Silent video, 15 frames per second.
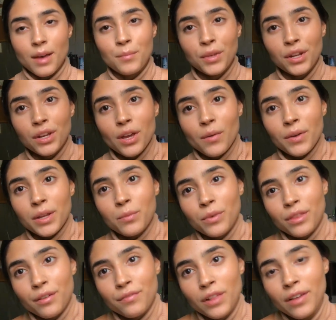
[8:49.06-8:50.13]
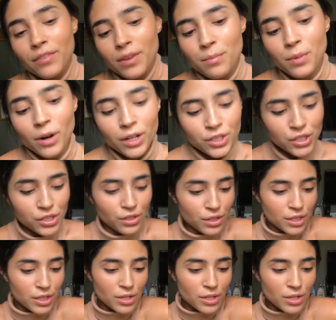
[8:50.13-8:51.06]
I'm going to go in with a fluffy brush